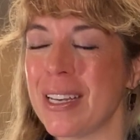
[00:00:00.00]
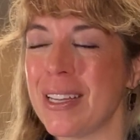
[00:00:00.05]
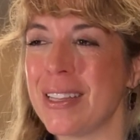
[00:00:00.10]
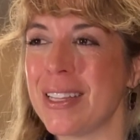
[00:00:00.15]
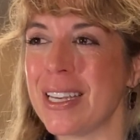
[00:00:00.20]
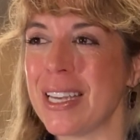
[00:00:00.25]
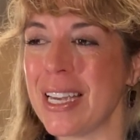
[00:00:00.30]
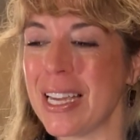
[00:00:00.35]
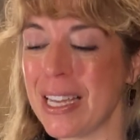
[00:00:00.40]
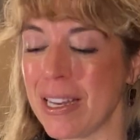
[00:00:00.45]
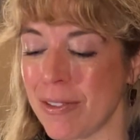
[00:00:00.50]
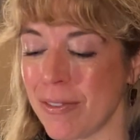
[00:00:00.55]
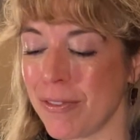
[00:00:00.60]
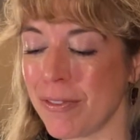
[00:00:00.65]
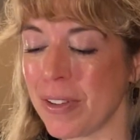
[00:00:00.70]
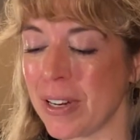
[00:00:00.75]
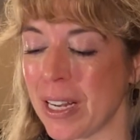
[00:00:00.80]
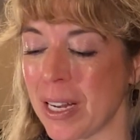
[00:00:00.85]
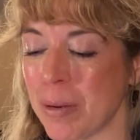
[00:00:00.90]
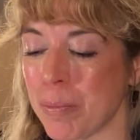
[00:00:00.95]
the
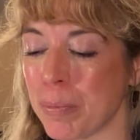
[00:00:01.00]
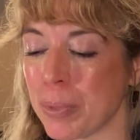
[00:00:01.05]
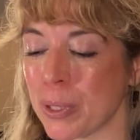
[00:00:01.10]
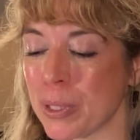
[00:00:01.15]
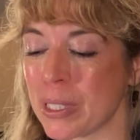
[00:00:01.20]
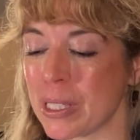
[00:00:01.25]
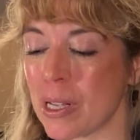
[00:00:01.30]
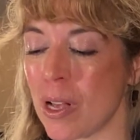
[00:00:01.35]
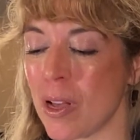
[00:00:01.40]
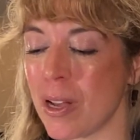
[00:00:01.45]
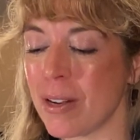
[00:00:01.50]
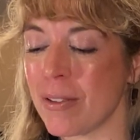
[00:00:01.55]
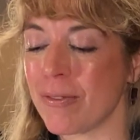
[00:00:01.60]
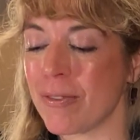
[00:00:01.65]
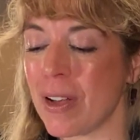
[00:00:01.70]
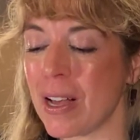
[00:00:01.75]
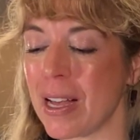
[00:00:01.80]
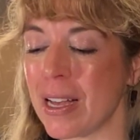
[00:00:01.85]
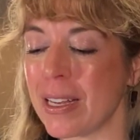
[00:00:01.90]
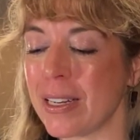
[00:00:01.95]
infinite
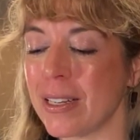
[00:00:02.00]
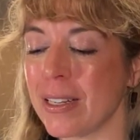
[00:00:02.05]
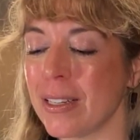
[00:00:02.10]
personified,